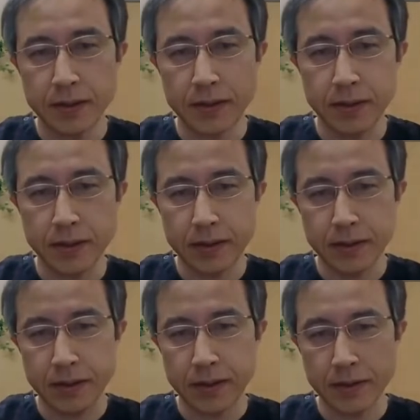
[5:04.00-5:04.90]

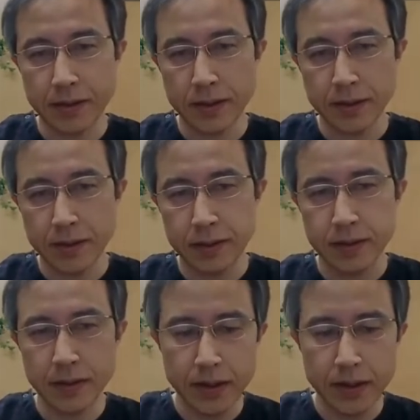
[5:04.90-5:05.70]
(no one is talking)